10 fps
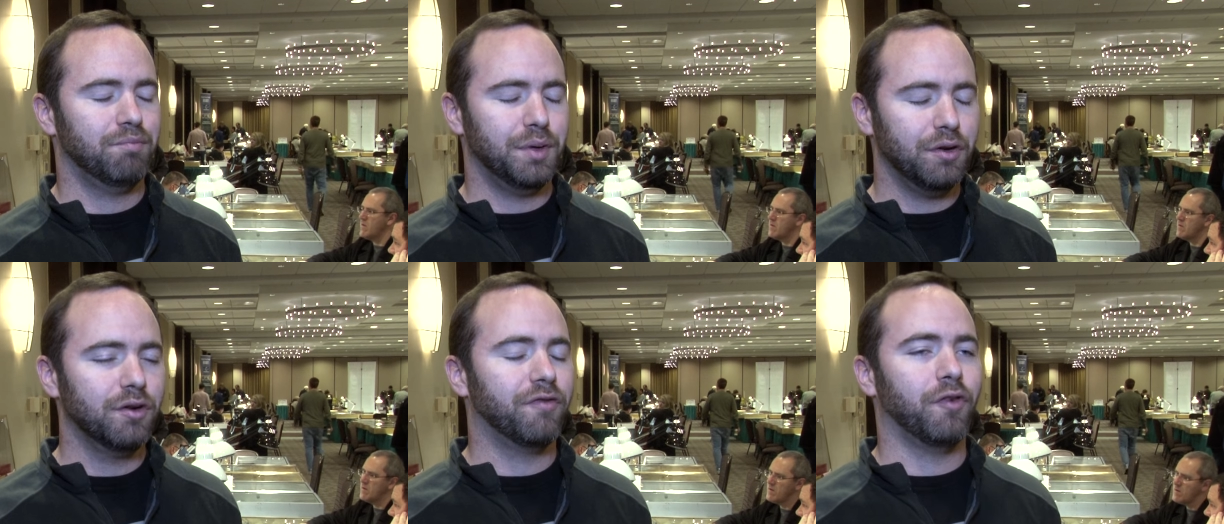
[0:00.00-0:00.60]

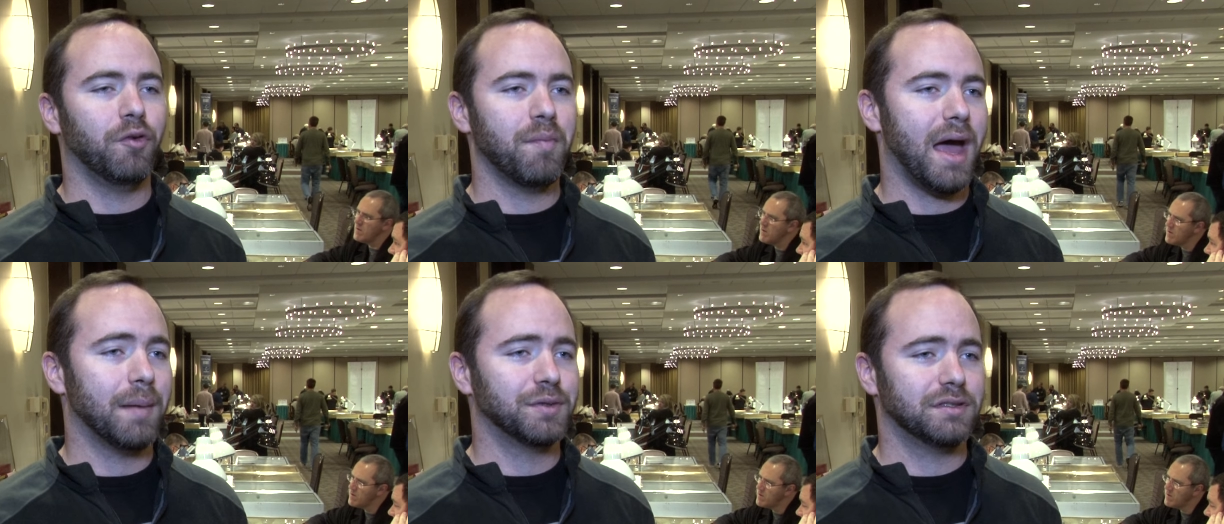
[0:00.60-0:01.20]
Speaker 1: beautiful
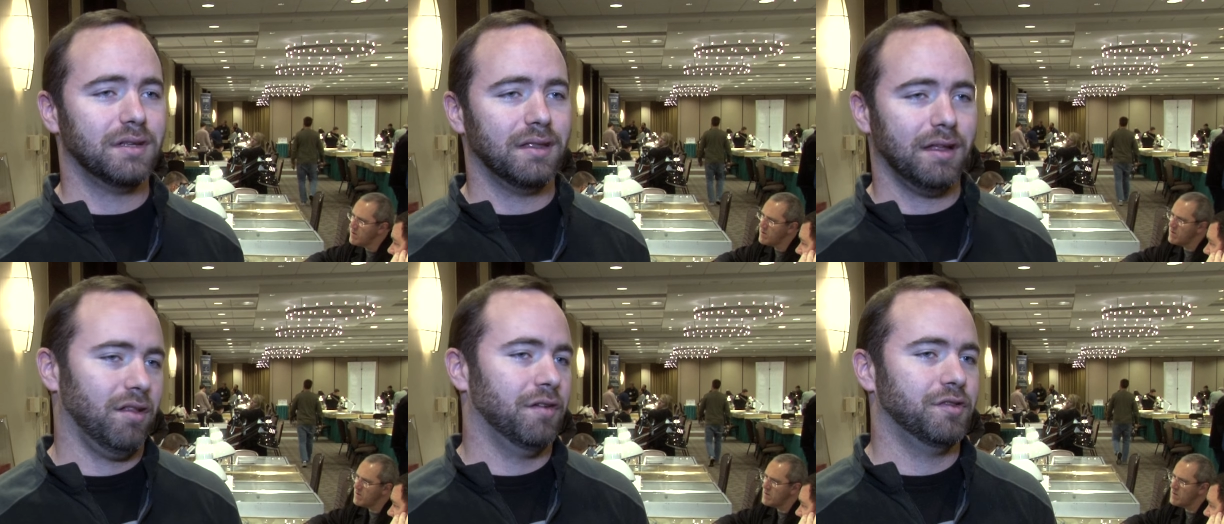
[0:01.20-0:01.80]
maps that they
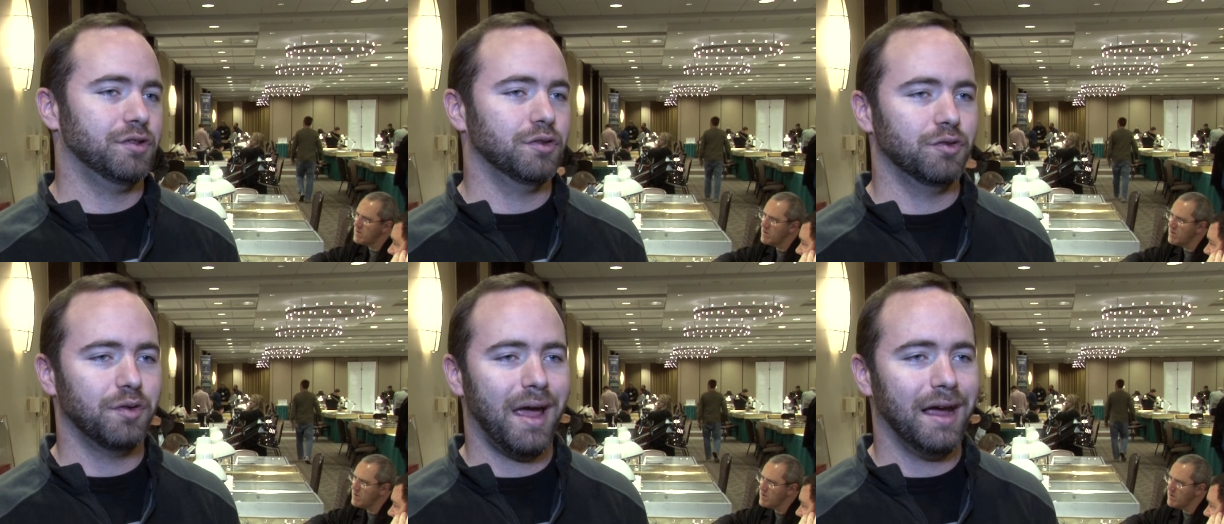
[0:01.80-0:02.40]
love
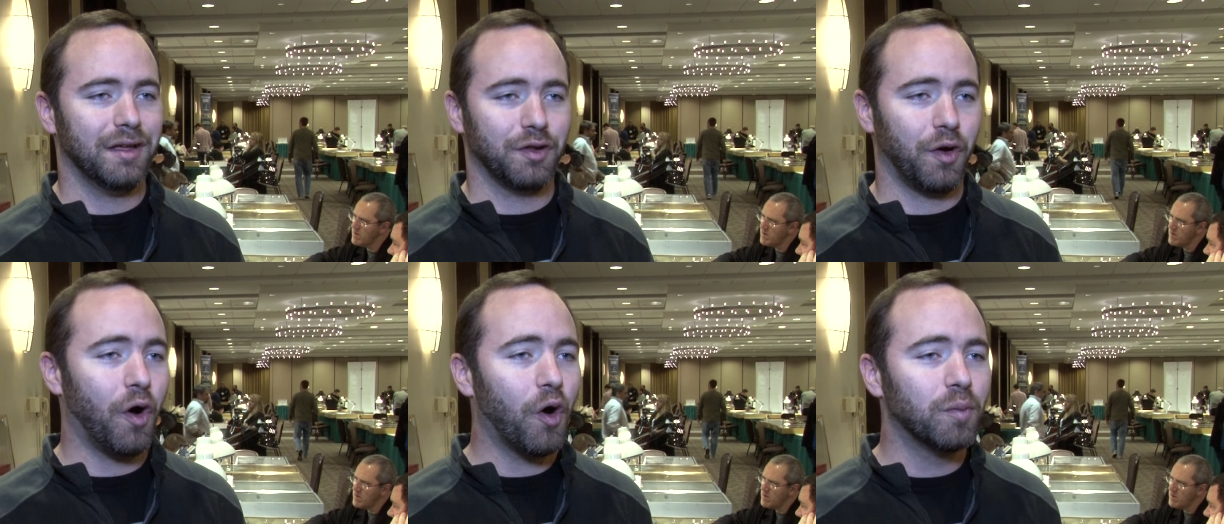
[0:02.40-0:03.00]
to hang in their
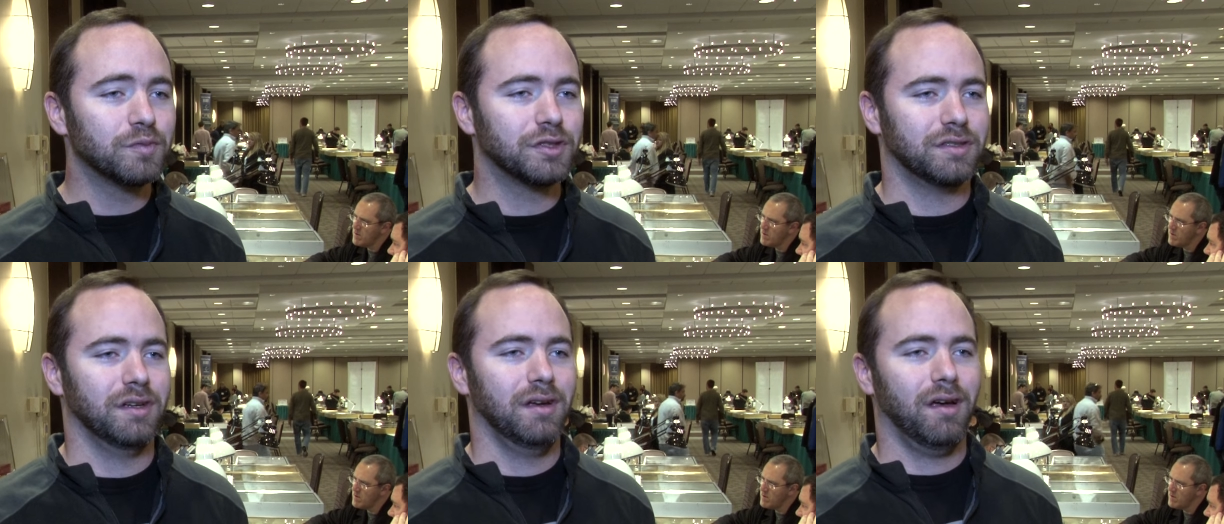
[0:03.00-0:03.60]

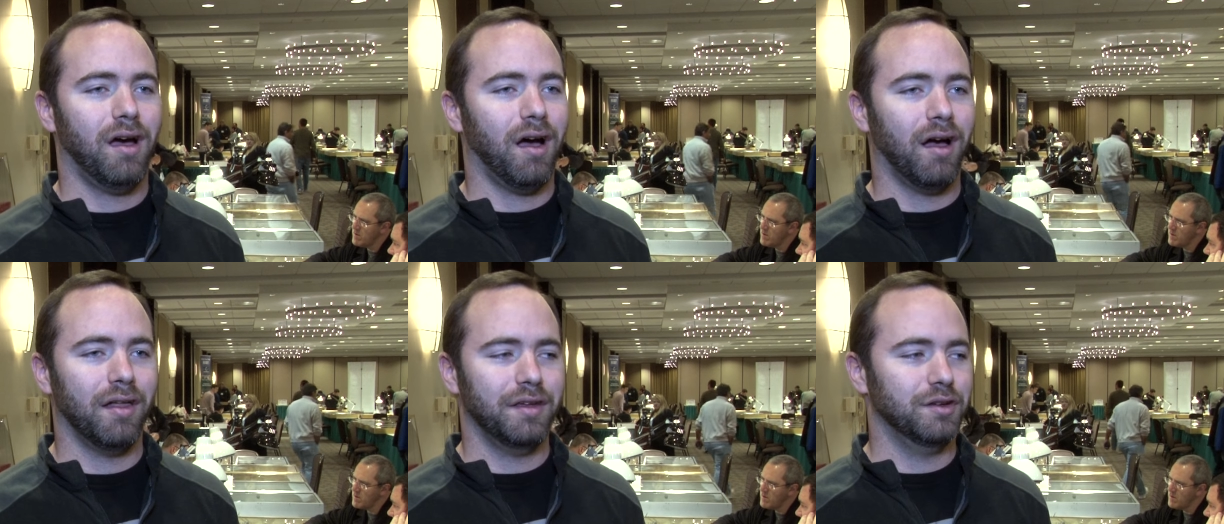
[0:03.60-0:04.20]
homes.
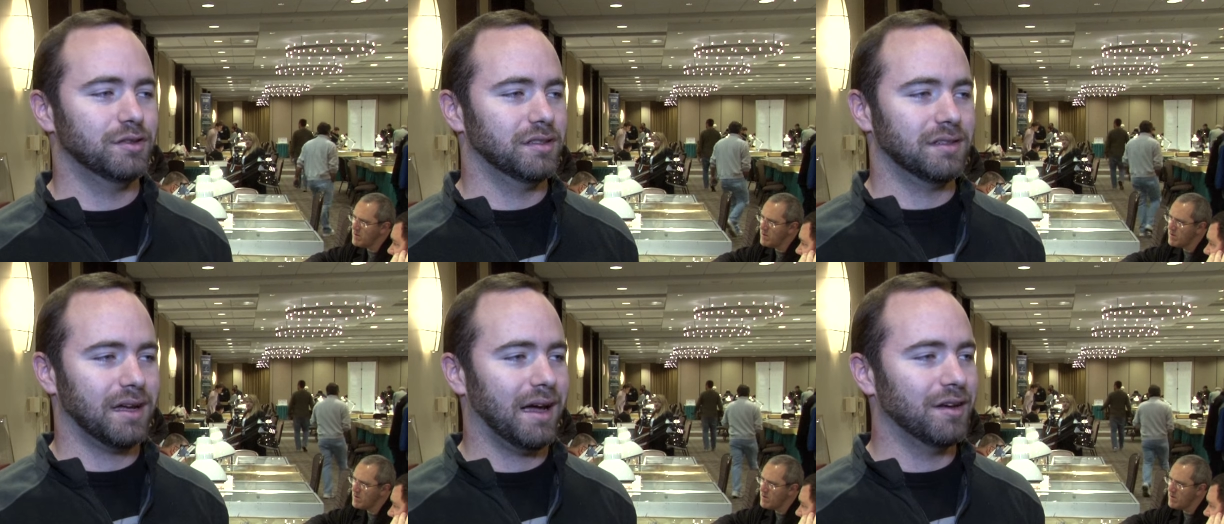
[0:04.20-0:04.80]
They use it
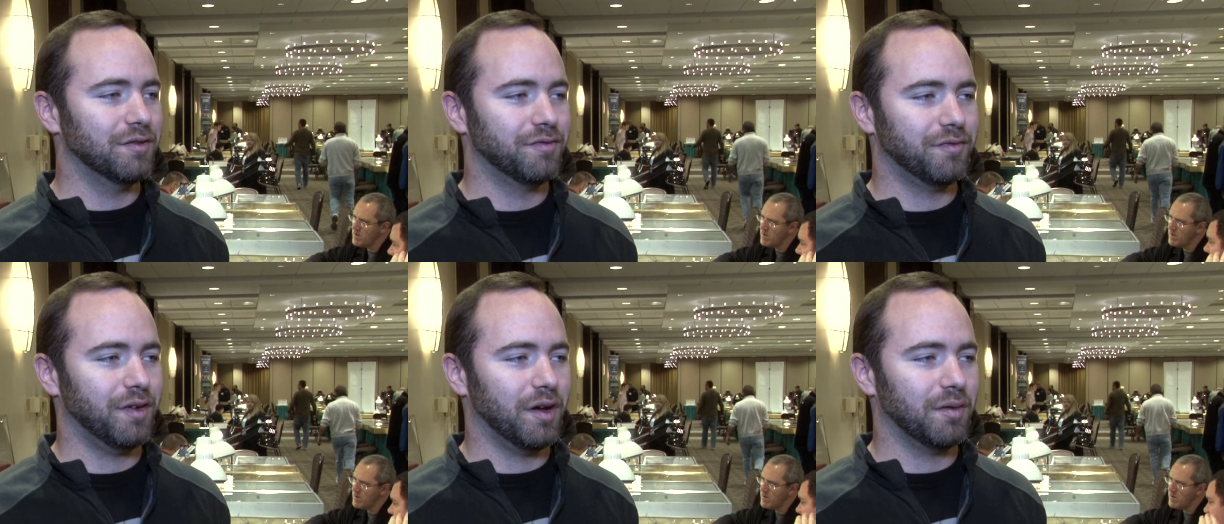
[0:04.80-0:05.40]
to kind of,
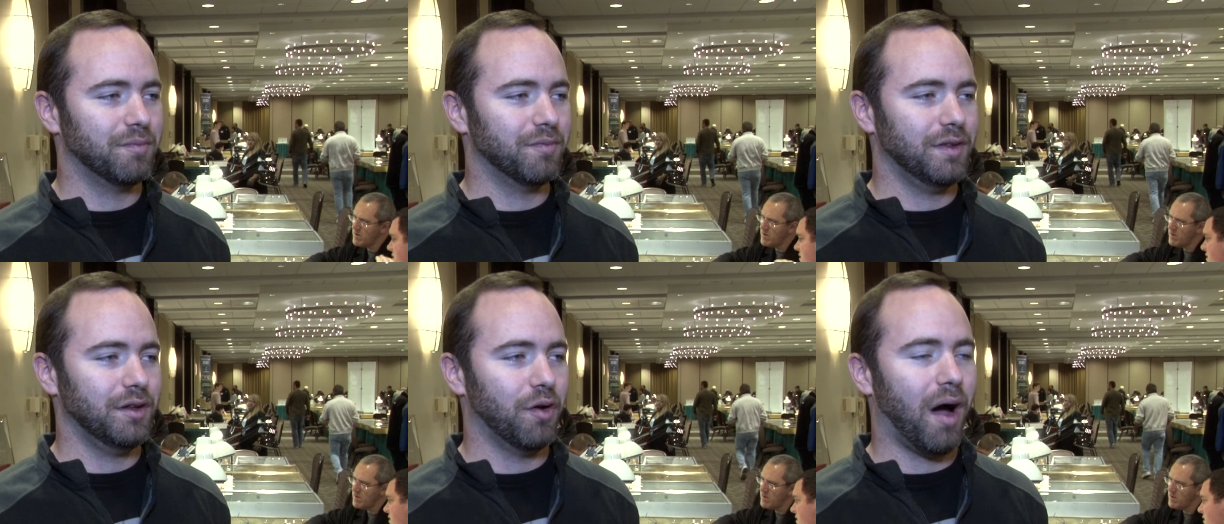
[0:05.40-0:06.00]

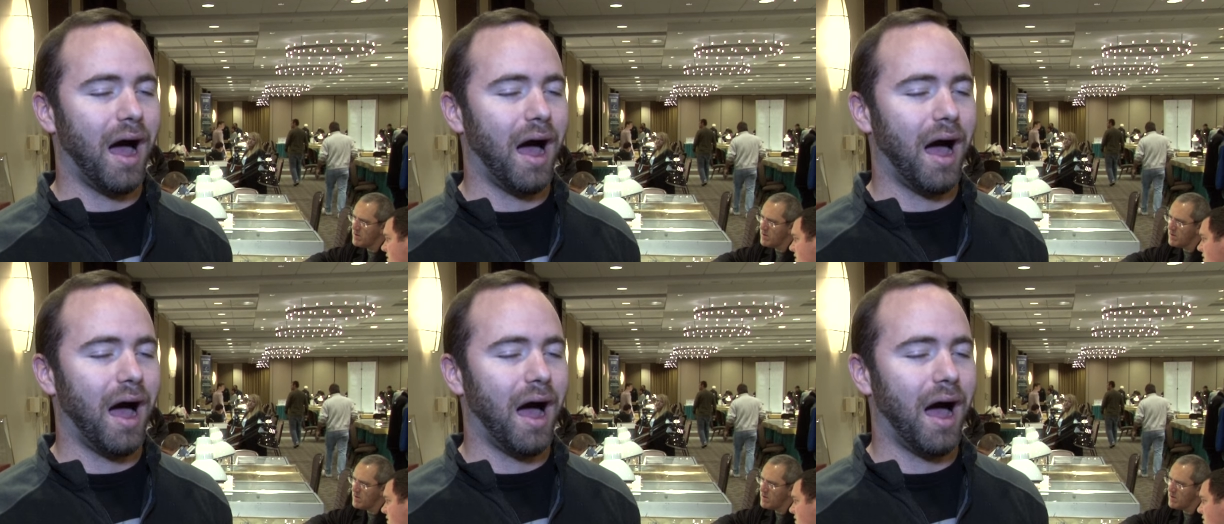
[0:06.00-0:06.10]
you know,